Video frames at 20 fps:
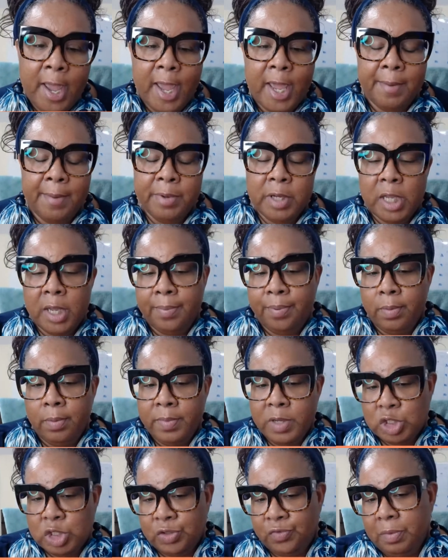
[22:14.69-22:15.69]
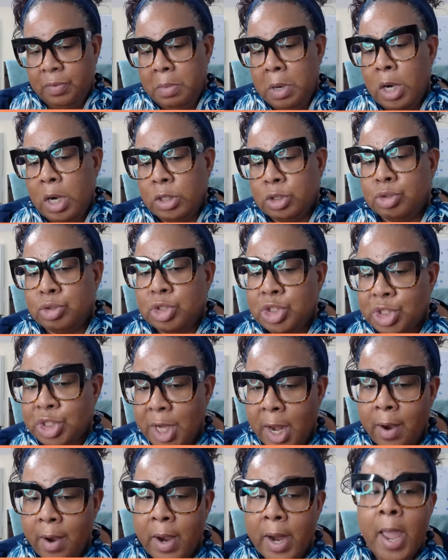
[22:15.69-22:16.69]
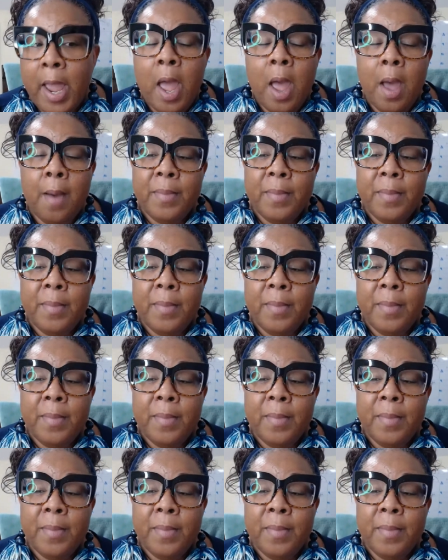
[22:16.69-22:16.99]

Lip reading: and I'm going to get permission from her to share it.